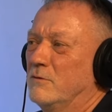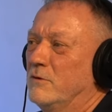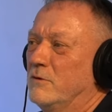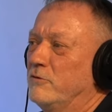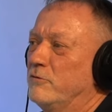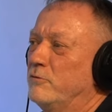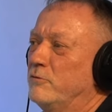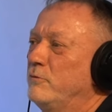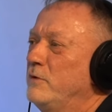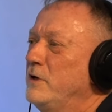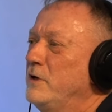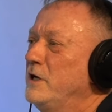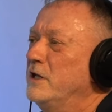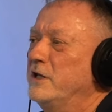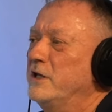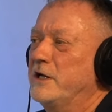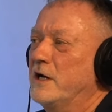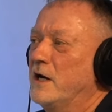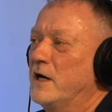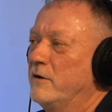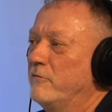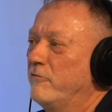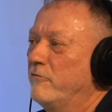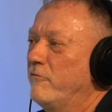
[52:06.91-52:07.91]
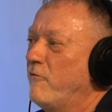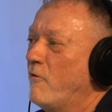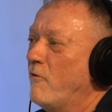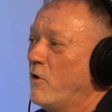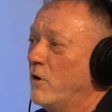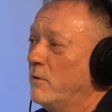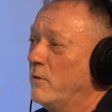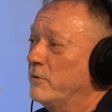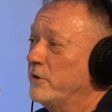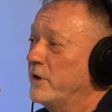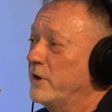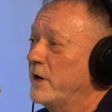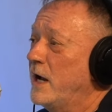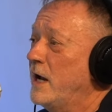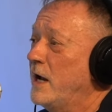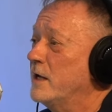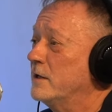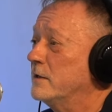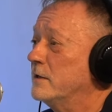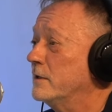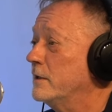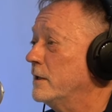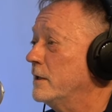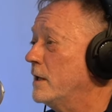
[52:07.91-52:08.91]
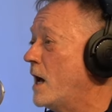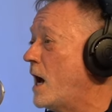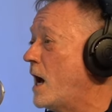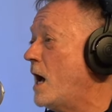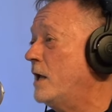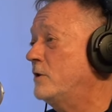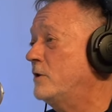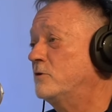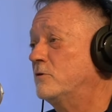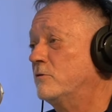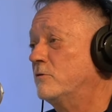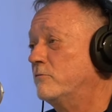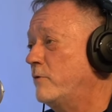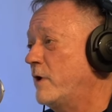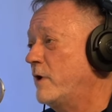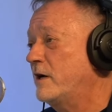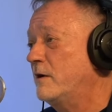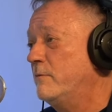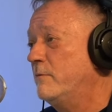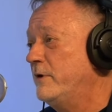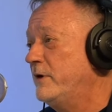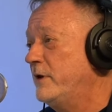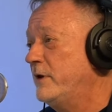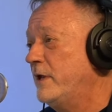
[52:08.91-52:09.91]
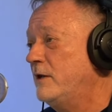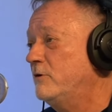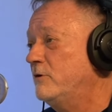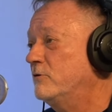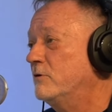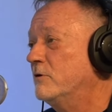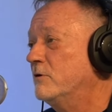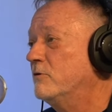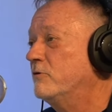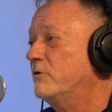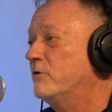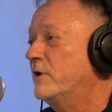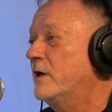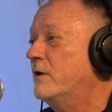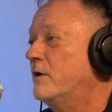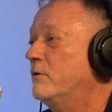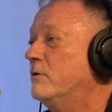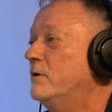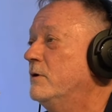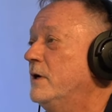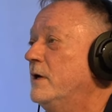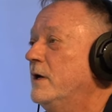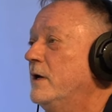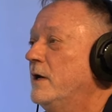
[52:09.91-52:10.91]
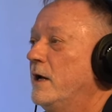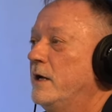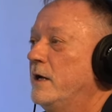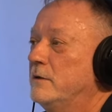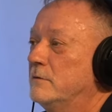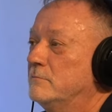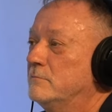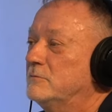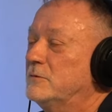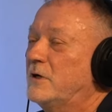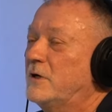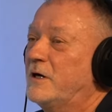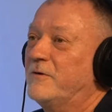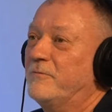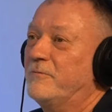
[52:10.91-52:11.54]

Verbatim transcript: was really unformed, and I had lots of recommendations how a,